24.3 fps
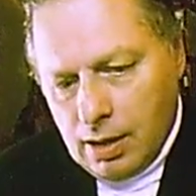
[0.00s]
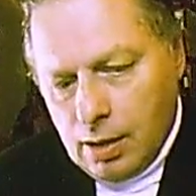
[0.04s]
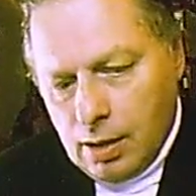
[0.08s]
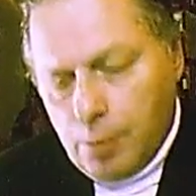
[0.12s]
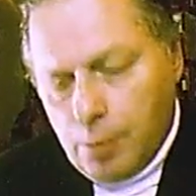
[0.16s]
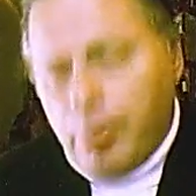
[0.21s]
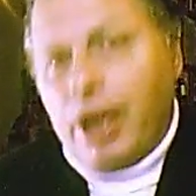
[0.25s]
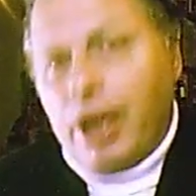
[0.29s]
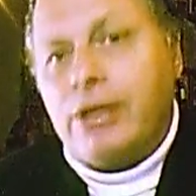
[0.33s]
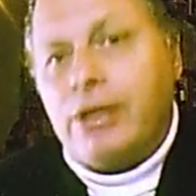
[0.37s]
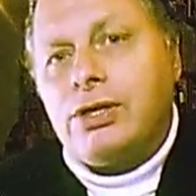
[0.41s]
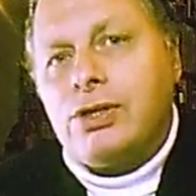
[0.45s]

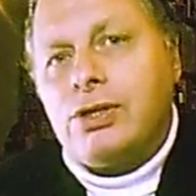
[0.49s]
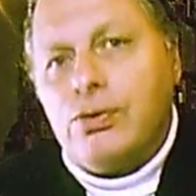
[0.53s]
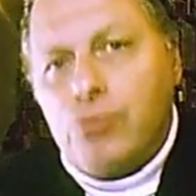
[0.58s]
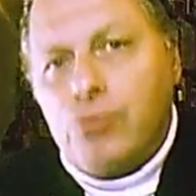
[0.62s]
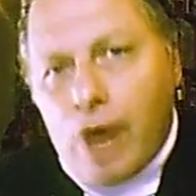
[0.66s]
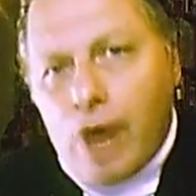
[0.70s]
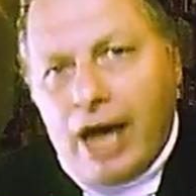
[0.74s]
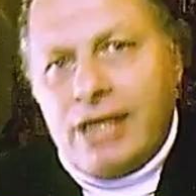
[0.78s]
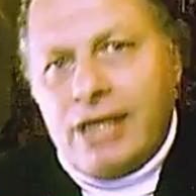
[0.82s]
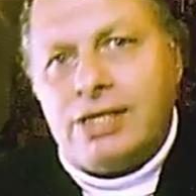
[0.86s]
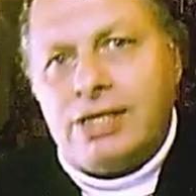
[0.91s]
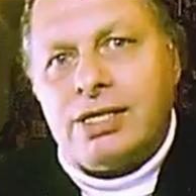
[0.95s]
But the
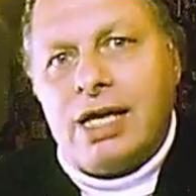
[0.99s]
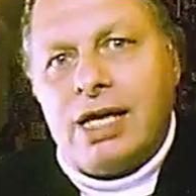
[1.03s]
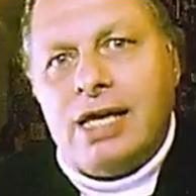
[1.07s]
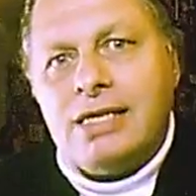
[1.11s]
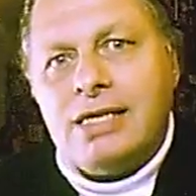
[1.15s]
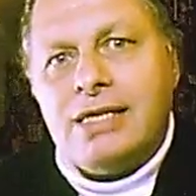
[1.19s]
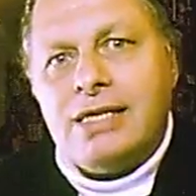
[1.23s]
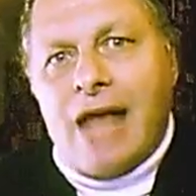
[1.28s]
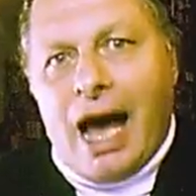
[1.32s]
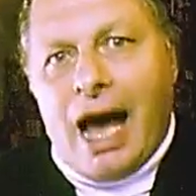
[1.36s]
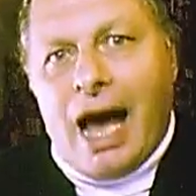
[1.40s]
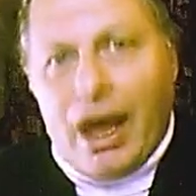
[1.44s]
race
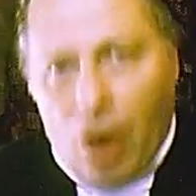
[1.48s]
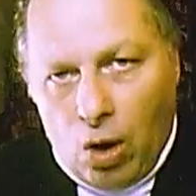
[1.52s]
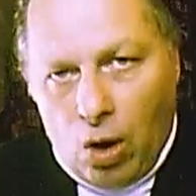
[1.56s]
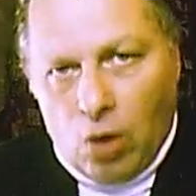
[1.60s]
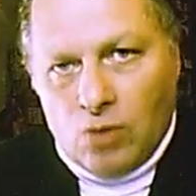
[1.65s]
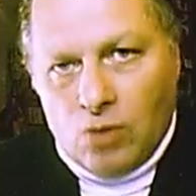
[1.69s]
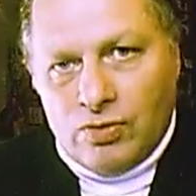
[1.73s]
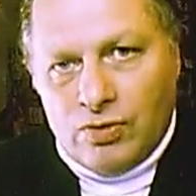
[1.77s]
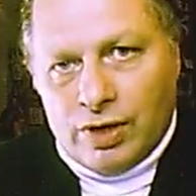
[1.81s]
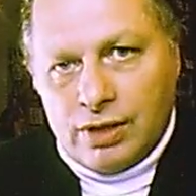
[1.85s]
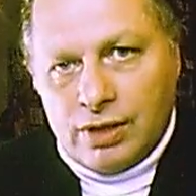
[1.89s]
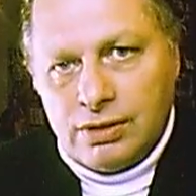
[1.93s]
is not
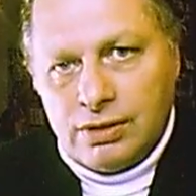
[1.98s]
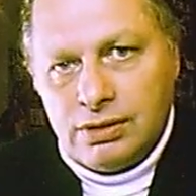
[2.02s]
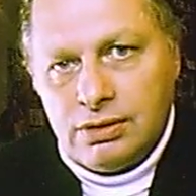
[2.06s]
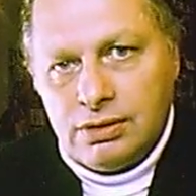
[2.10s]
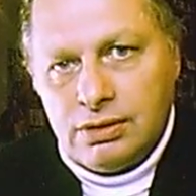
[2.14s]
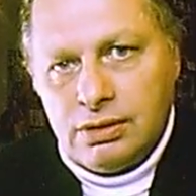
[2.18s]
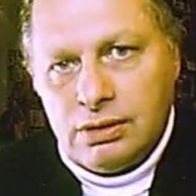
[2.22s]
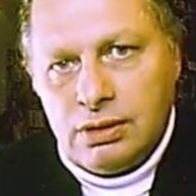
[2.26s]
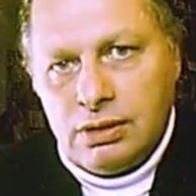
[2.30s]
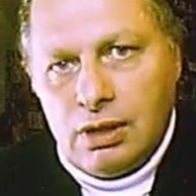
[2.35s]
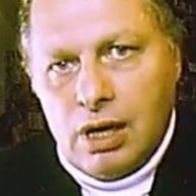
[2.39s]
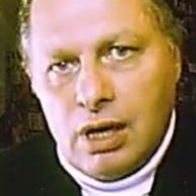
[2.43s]
over.
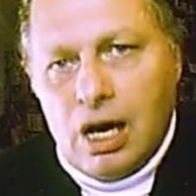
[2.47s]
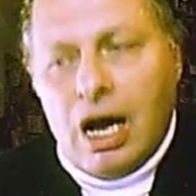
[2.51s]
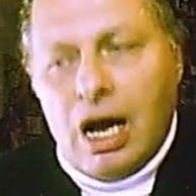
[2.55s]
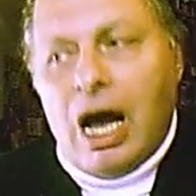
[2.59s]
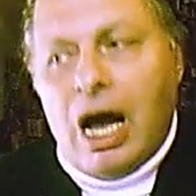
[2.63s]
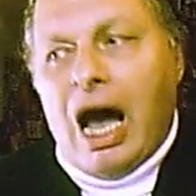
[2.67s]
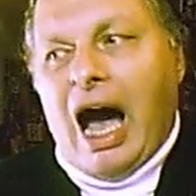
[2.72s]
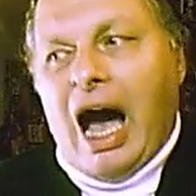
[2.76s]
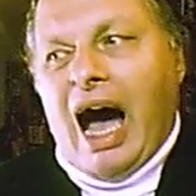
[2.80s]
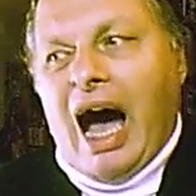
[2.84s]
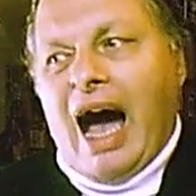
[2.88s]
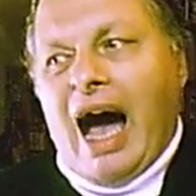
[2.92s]

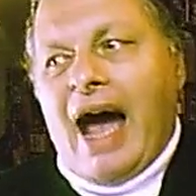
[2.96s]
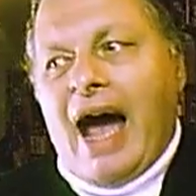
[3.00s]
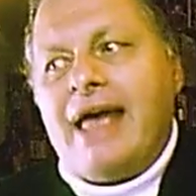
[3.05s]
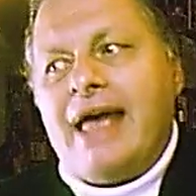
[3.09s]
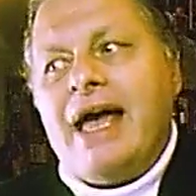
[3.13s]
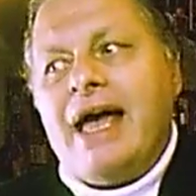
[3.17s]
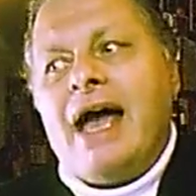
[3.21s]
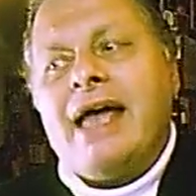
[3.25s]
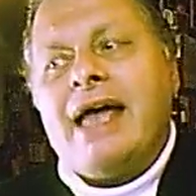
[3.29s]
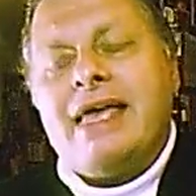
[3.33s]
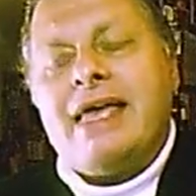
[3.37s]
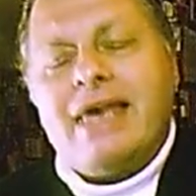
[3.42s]
I
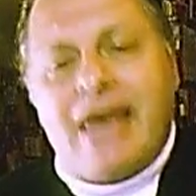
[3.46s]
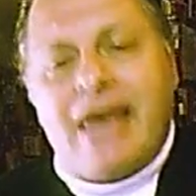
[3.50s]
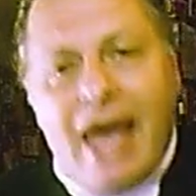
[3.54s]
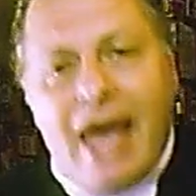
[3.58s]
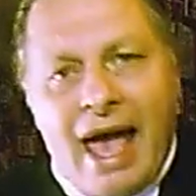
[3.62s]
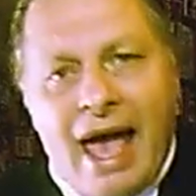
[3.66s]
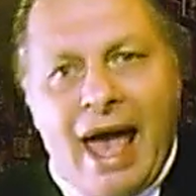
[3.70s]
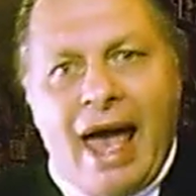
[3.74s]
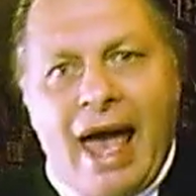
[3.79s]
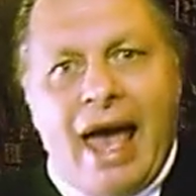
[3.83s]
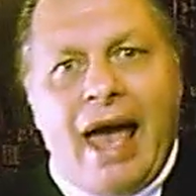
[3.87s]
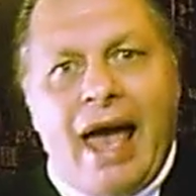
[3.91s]

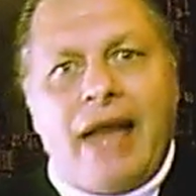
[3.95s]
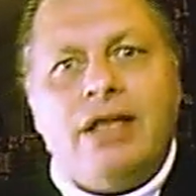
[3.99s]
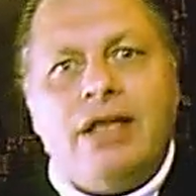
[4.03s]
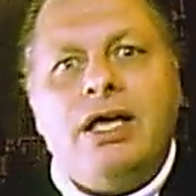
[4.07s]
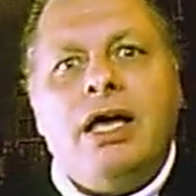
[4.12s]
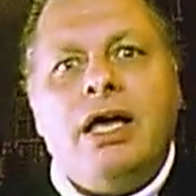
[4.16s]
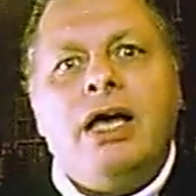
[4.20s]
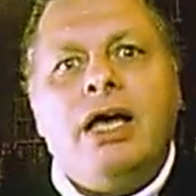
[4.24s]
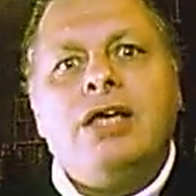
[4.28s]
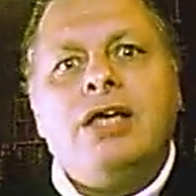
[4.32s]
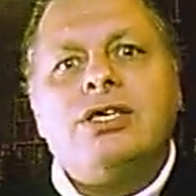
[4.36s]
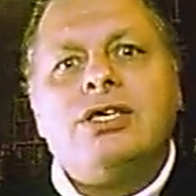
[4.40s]
can
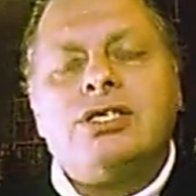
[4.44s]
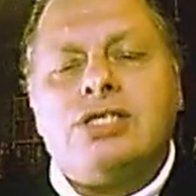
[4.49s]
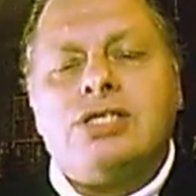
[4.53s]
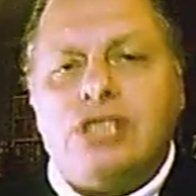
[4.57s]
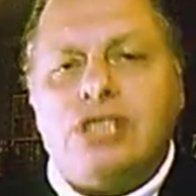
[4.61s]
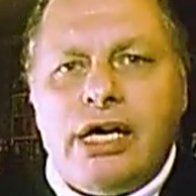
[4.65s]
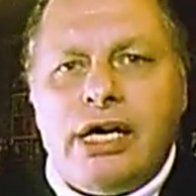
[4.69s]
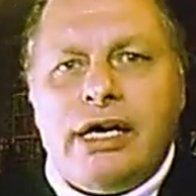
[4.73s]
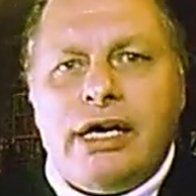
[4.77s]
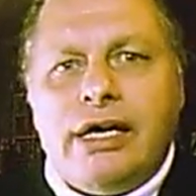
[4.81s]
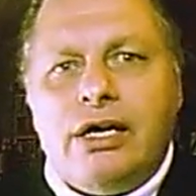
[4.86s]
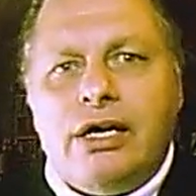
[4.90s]

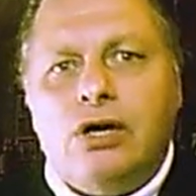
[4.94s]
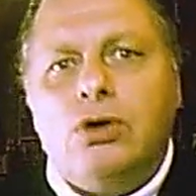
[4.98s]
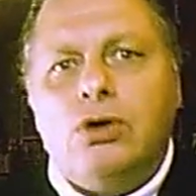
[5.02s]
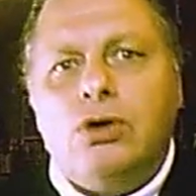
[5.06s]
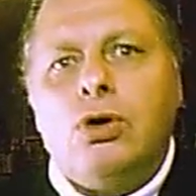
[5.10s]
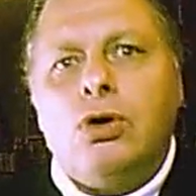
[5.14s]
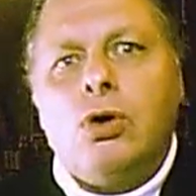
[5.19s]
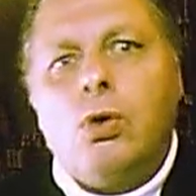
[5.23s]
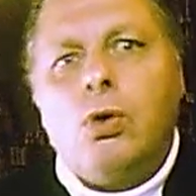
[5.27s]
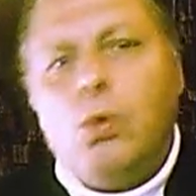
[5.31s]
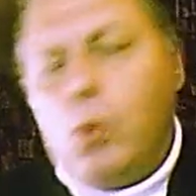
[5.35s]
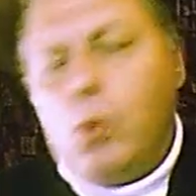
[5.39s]
still
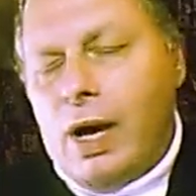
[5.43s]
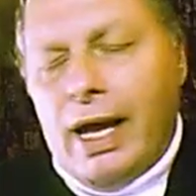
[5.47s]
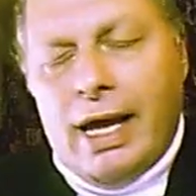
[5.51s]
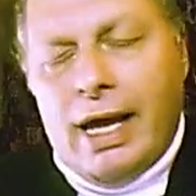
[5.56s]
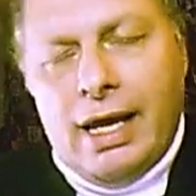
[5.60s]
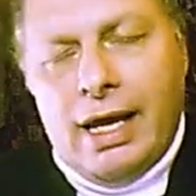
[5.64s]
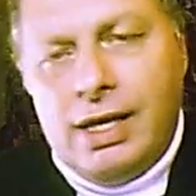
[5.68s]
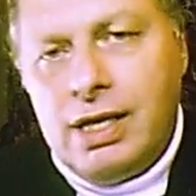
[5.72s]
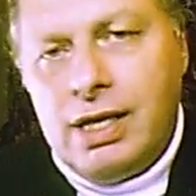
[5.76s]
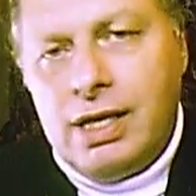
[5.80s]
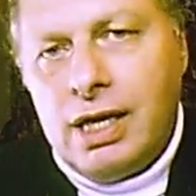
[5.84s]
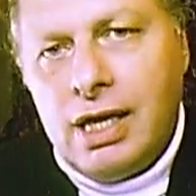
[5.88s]

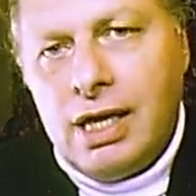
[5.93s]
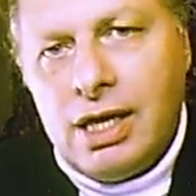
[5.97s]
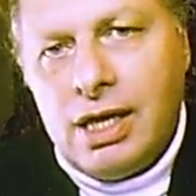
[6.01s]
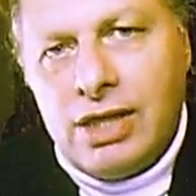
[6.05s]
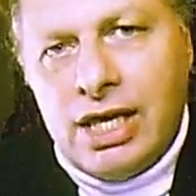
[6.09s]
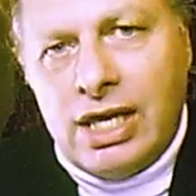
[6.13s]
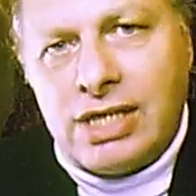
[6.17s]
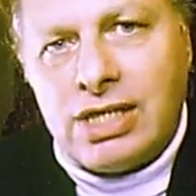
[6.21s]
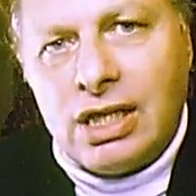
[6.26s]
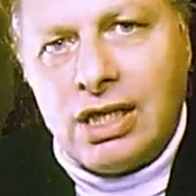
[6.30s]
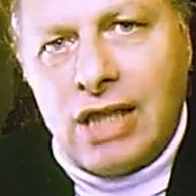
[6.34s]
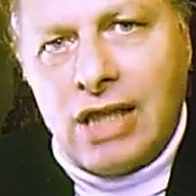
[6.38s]
win
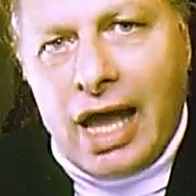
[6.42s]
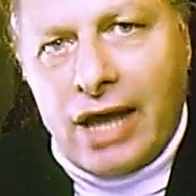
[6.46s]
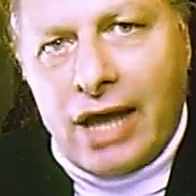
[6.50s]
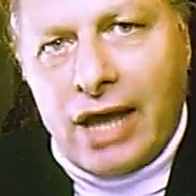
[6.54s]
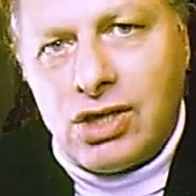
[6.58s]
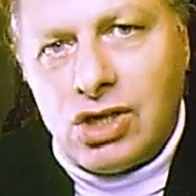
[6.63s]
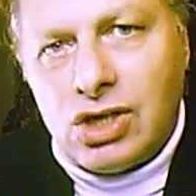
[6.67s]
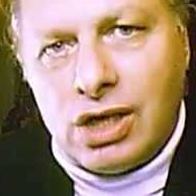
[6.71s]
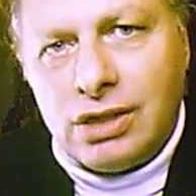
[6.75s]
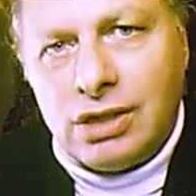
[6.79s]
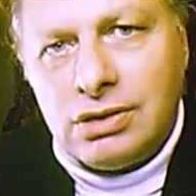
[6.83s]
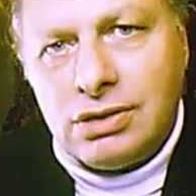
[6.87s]
this
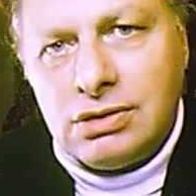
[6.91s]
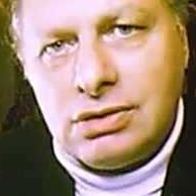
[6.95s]
election.